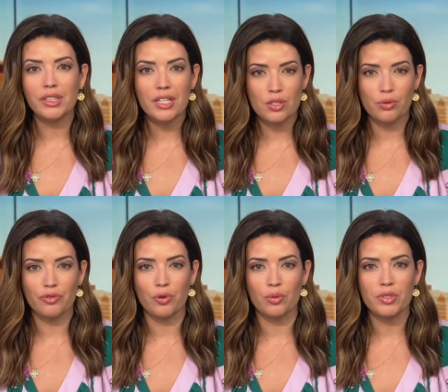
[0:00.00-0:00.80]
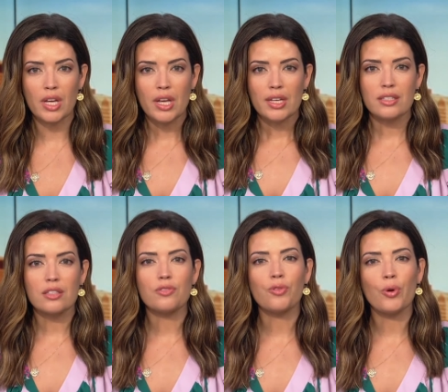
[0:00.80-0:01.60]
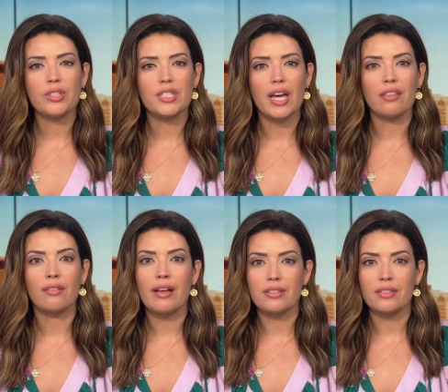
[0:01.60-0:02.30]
police reforms since Floyd's death